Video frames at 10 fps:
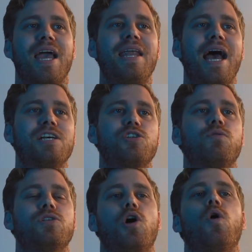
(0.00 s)
and as a
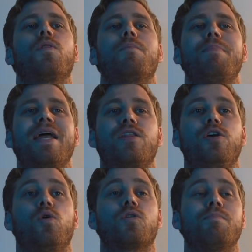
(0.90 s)
result, the better
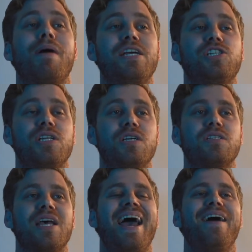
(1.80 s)
the automation
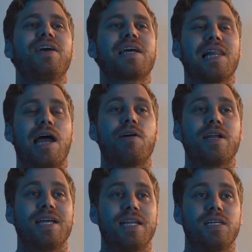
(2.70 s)
is and the
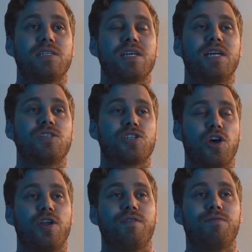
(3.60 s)
clarity it is in
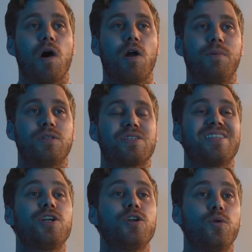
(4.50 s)
certain environments
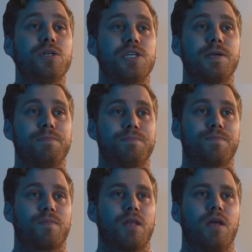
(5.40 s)
that are noisy.
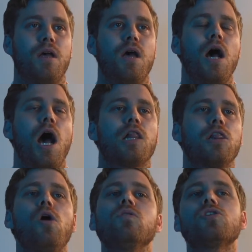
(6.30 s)

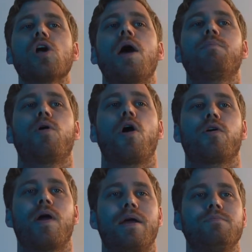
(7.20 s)
Alongside
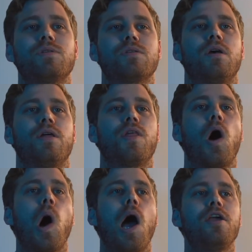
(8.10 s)
programs, the
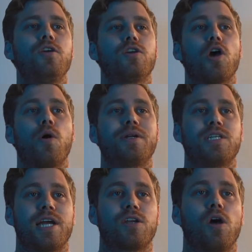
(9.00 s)
higher you go in
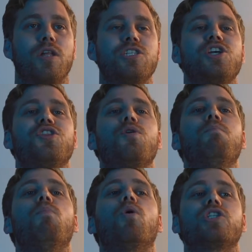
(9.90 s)
technology, the
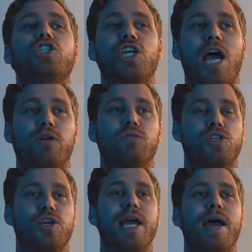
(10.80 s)
more channels
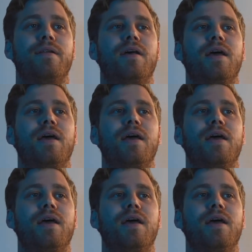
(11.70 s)
you get,